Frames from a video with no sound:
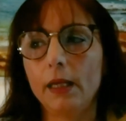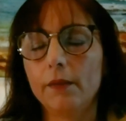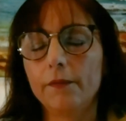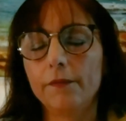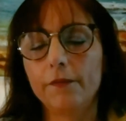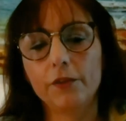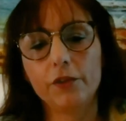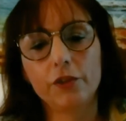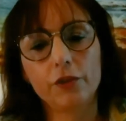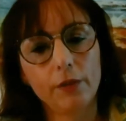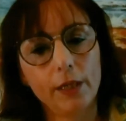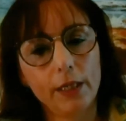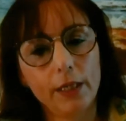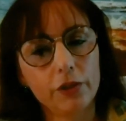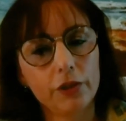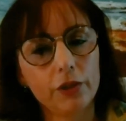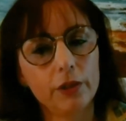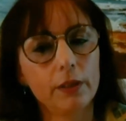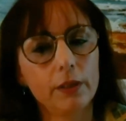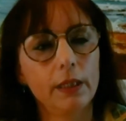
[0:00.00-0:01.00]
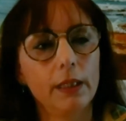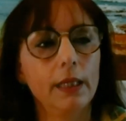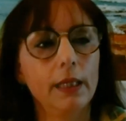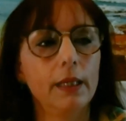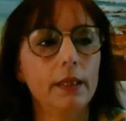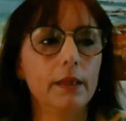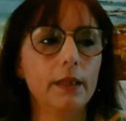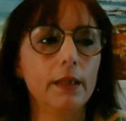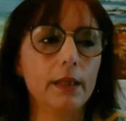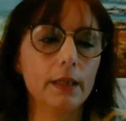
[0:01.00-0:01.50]
frustration,
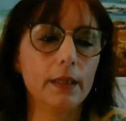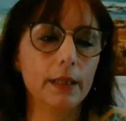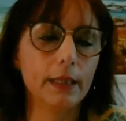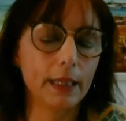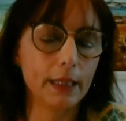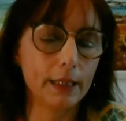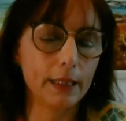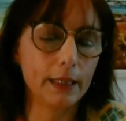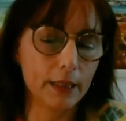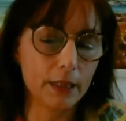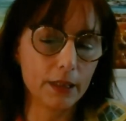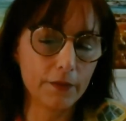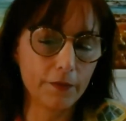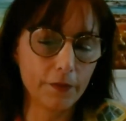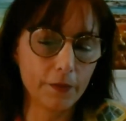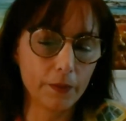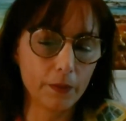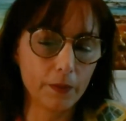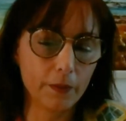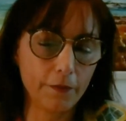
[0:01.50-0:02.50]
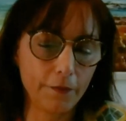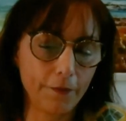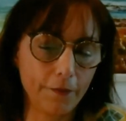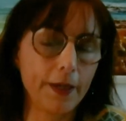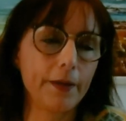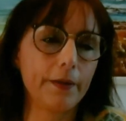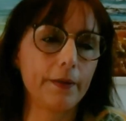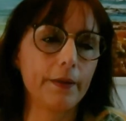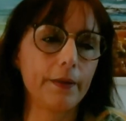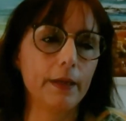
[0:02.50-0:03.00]
the kidneys for
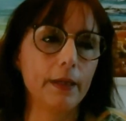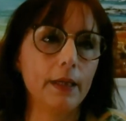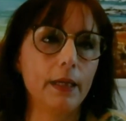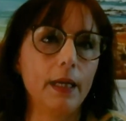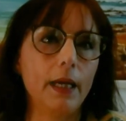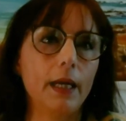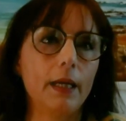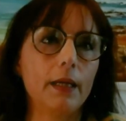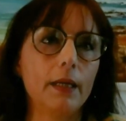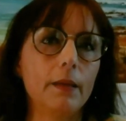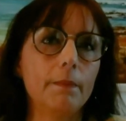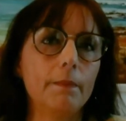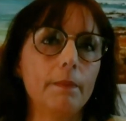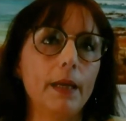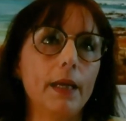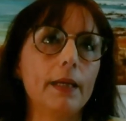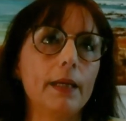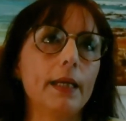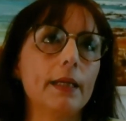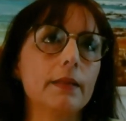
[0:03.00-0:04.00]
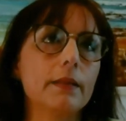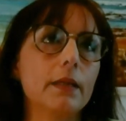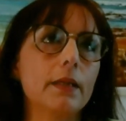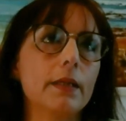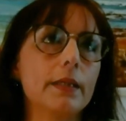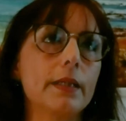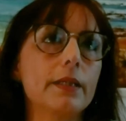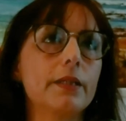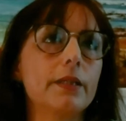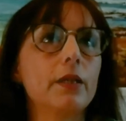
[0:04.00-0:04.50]
fear and
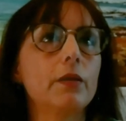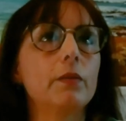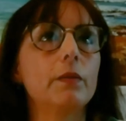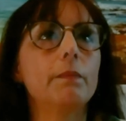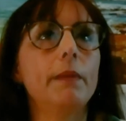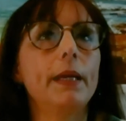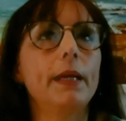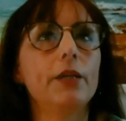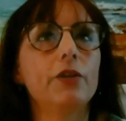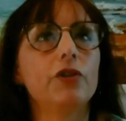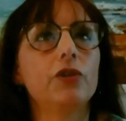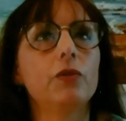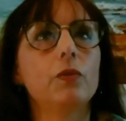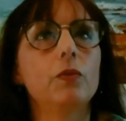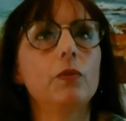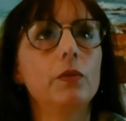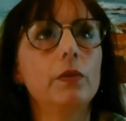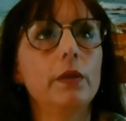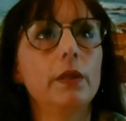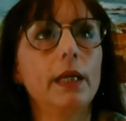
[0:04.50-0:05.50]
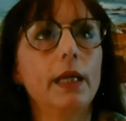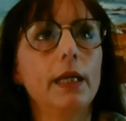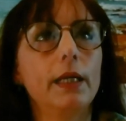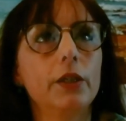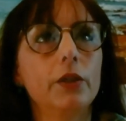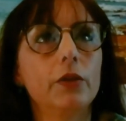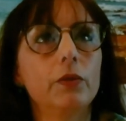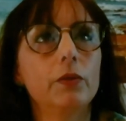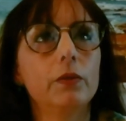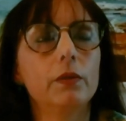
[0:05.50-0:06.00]
anxiety. So make sure that
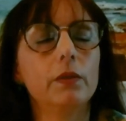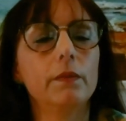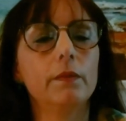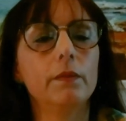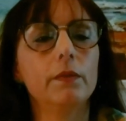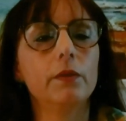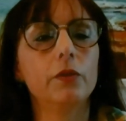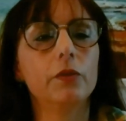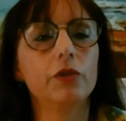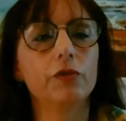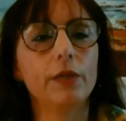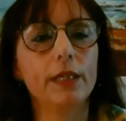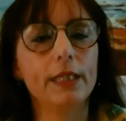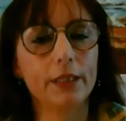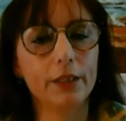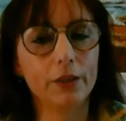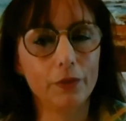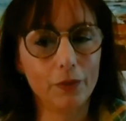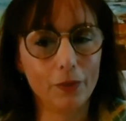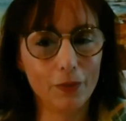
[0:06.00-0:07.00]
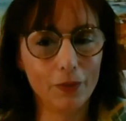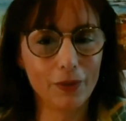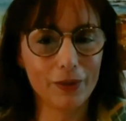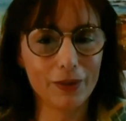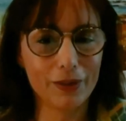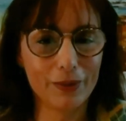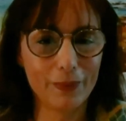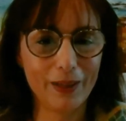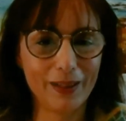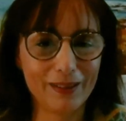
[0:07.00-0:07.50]
you're treating your
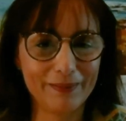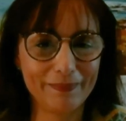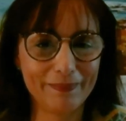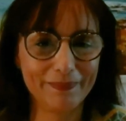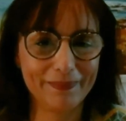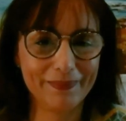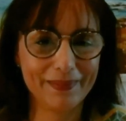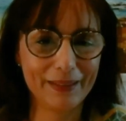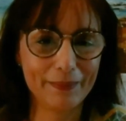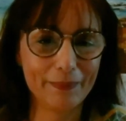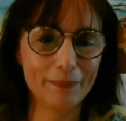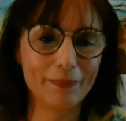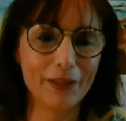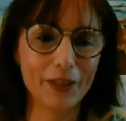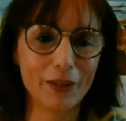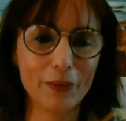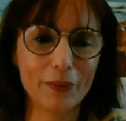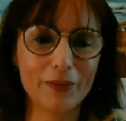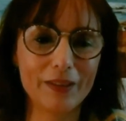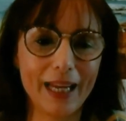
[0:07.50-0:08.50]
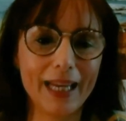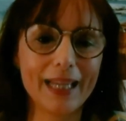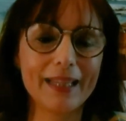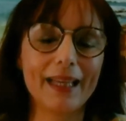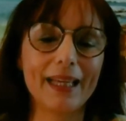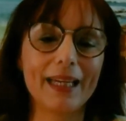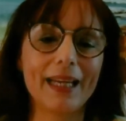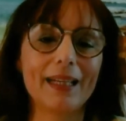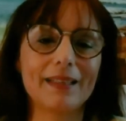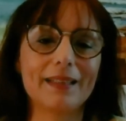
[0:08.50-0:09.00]
organs well. You know, take
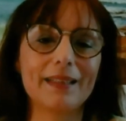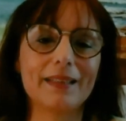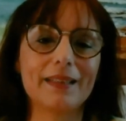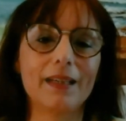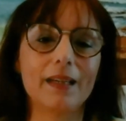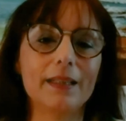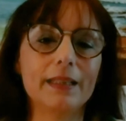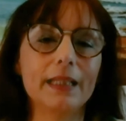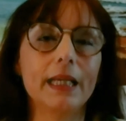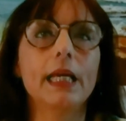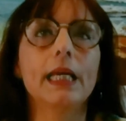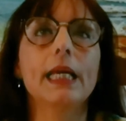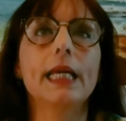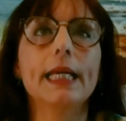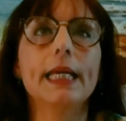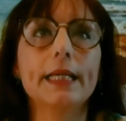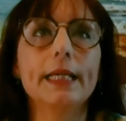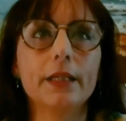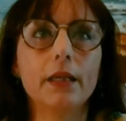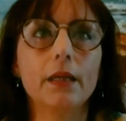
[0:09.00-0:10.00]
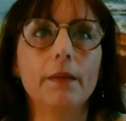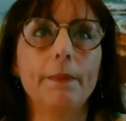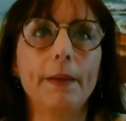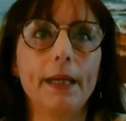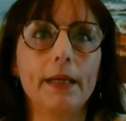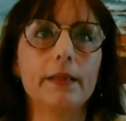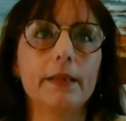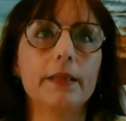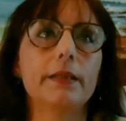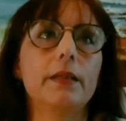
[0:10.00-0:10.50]
that exercise, eat a
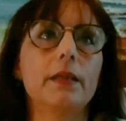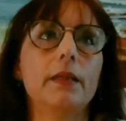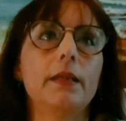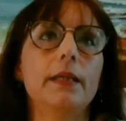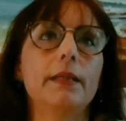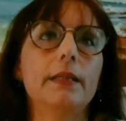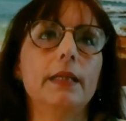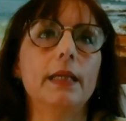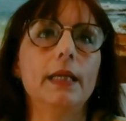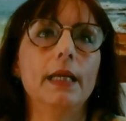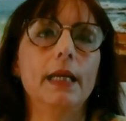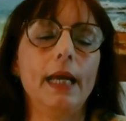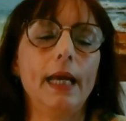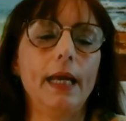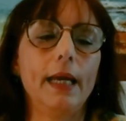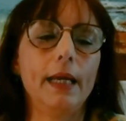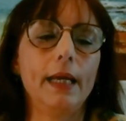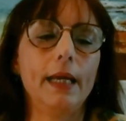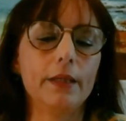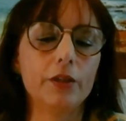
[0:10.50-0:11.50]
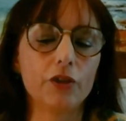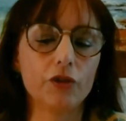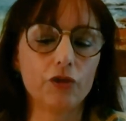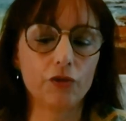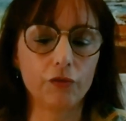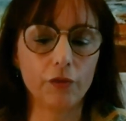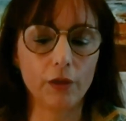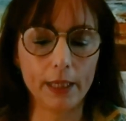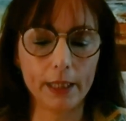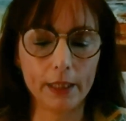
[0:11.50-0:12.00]
balanced diet, and
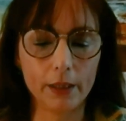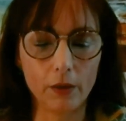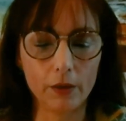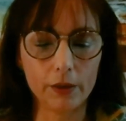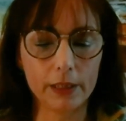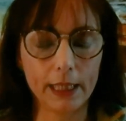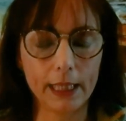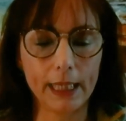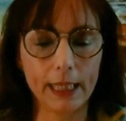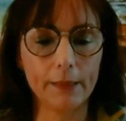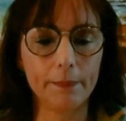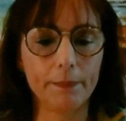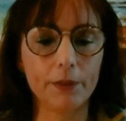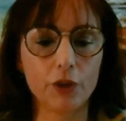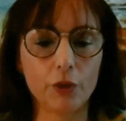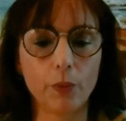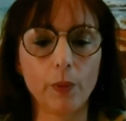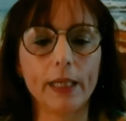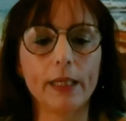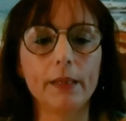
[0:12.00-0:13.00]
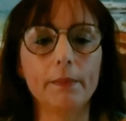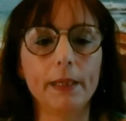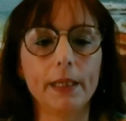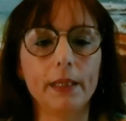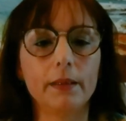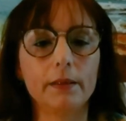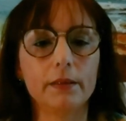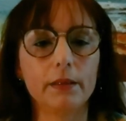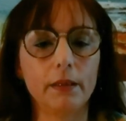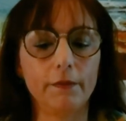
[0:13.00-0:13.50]
try not to eat between
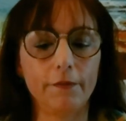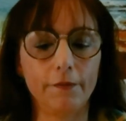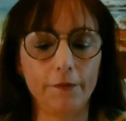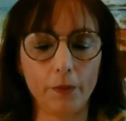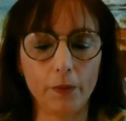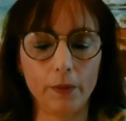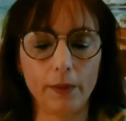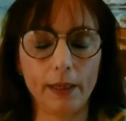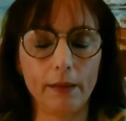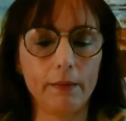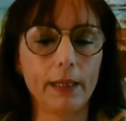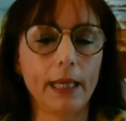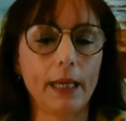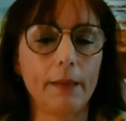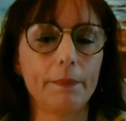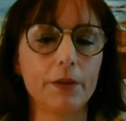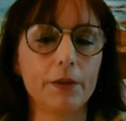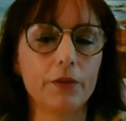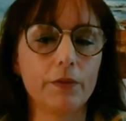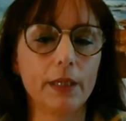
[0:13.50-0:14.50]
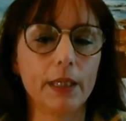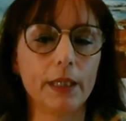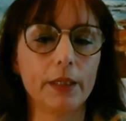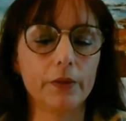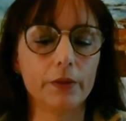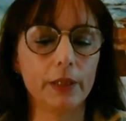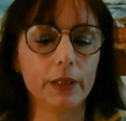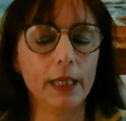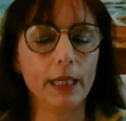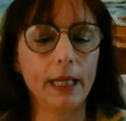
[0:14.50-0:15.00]
meals. A 4-hour gap is really
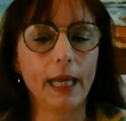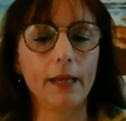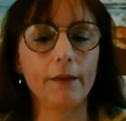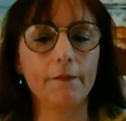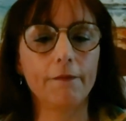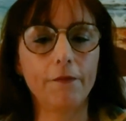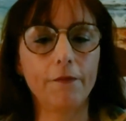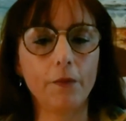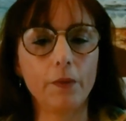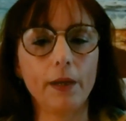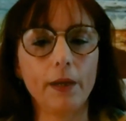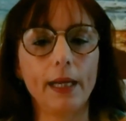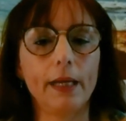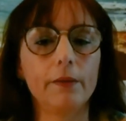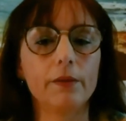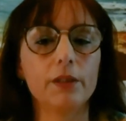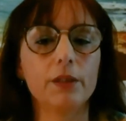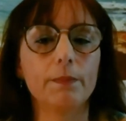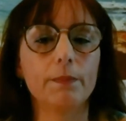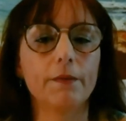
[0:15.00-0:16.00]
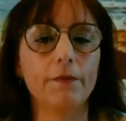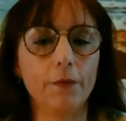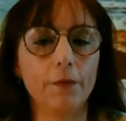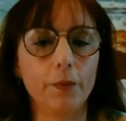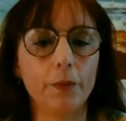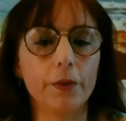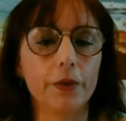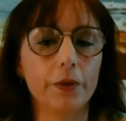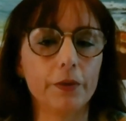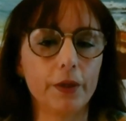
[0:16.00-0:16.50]
good, and 4 hours
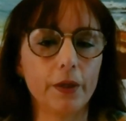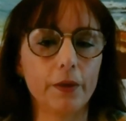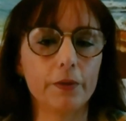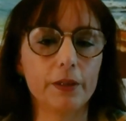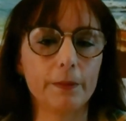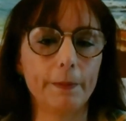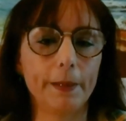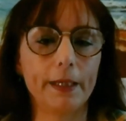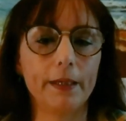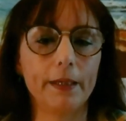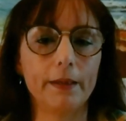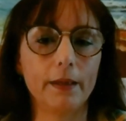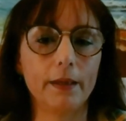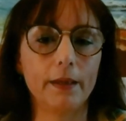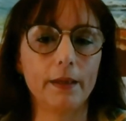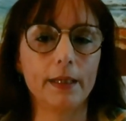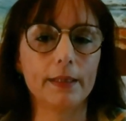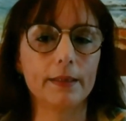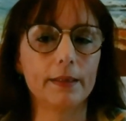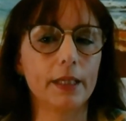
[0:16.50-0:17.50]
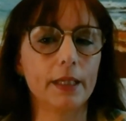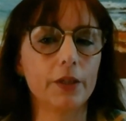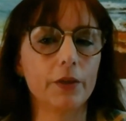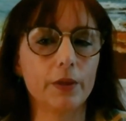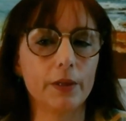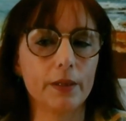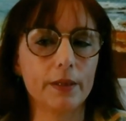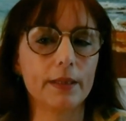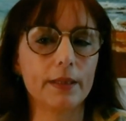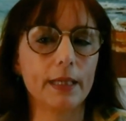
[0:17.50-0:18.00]
before you go to bed at night so that you
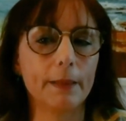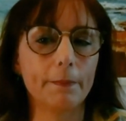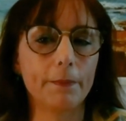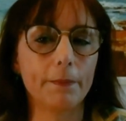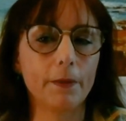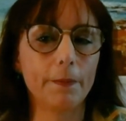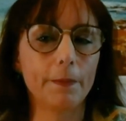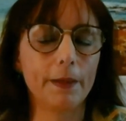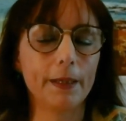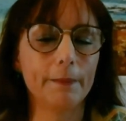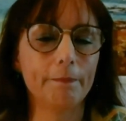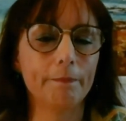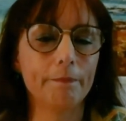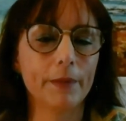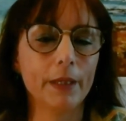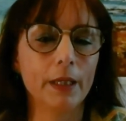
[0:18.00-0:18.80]
can sleep properly.